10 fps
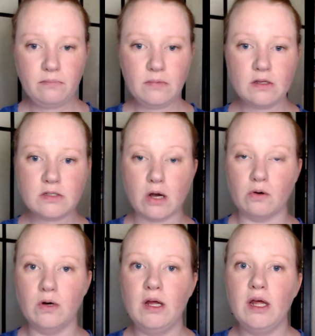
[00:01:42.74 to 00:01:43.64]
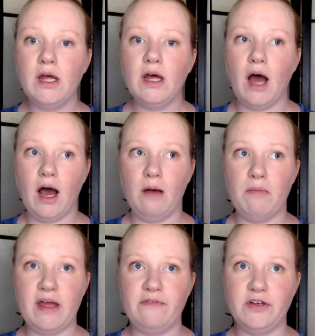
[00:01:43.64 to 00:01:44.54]
So
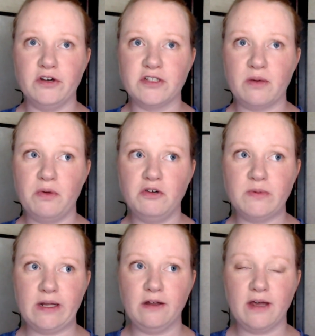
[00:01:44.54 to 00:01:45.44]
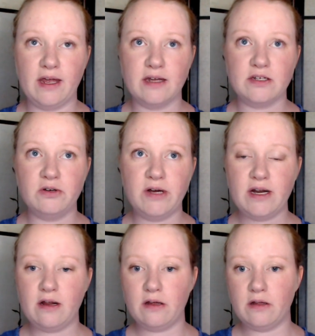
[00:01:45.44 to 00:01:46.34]
if you're someone who's been looking into it,
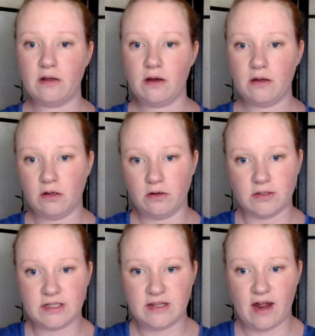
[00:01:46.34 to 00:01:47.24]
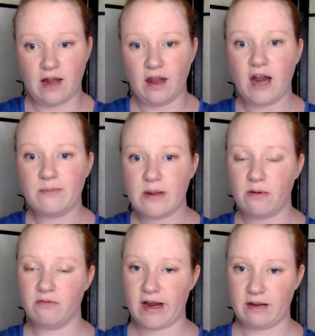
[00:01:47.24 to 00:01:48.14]
you'll see that a lot of
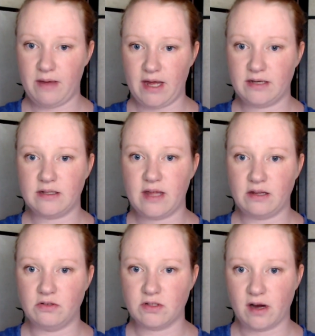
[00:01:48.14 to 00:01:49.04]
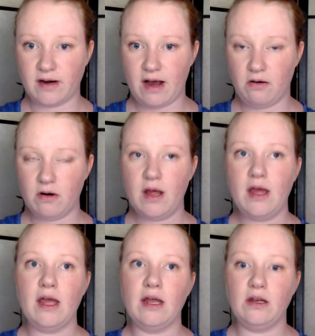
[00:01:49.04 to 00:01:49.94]
people recommend that you start out
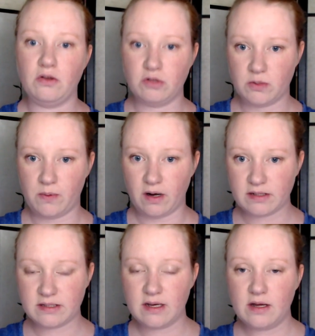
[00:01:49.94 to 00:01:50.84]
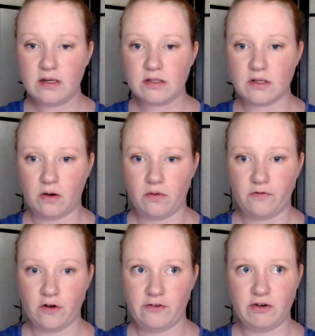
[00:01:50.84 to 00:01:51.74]
in used books. So
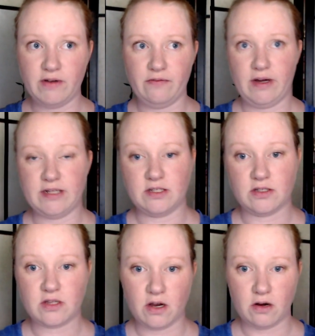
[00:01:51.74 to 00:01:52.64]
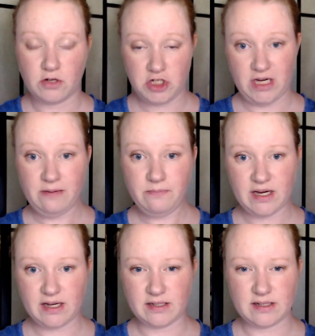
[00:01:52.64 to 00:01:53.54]
for a few different reasons. They're cheap
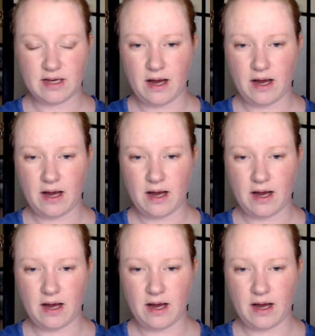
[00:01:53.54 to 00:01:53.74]
because